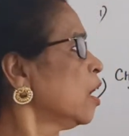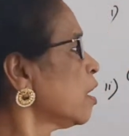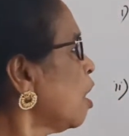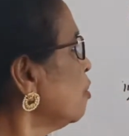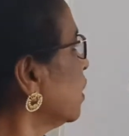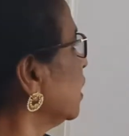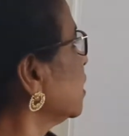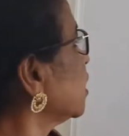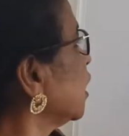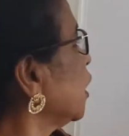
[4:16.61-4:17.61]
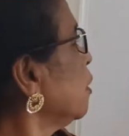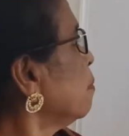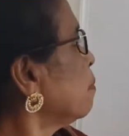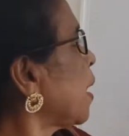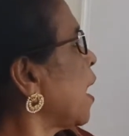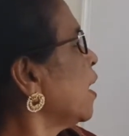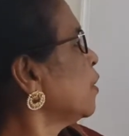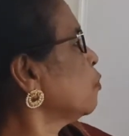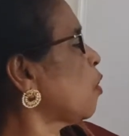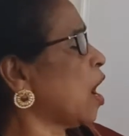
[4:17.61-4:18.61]
Now you can see
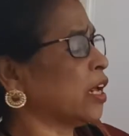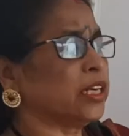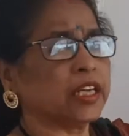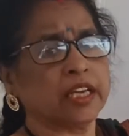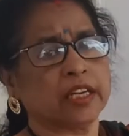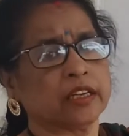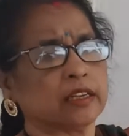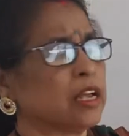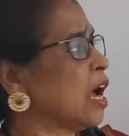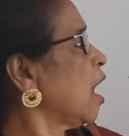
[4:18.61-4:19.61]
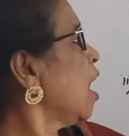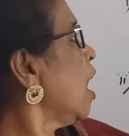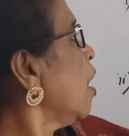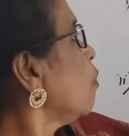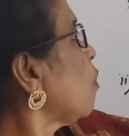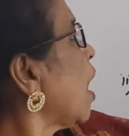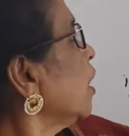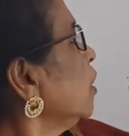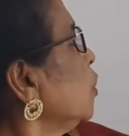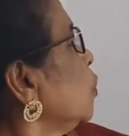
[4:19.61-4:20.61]
pent 1 in
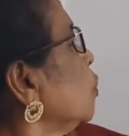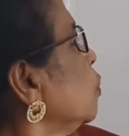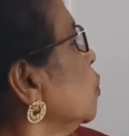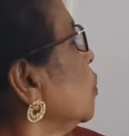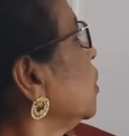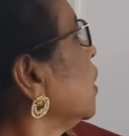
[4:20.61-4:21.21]
1, 2,